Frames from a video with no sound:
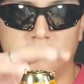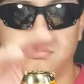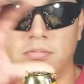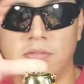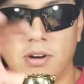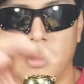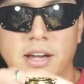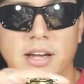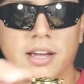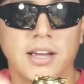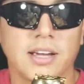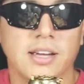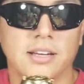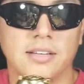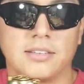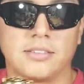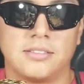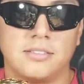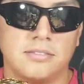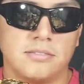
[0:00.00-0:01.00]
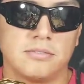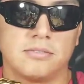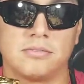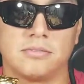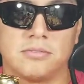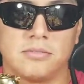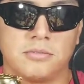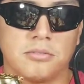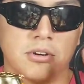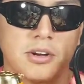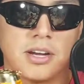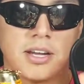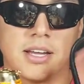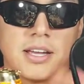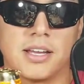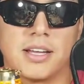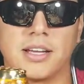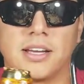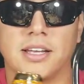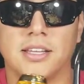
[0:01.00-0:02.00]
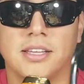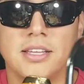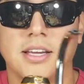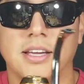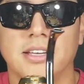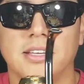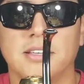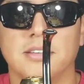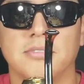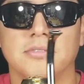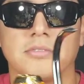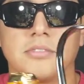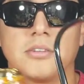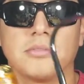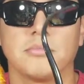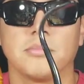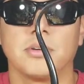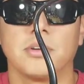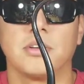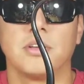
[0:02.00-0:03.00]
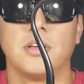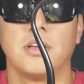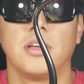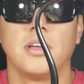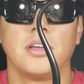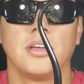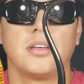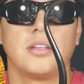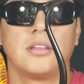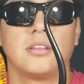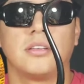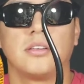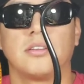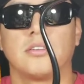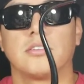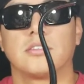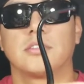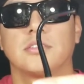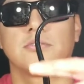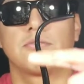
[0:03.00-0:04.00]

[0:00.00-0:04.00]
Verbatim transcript: where I kind of got the idea from. But you know, this is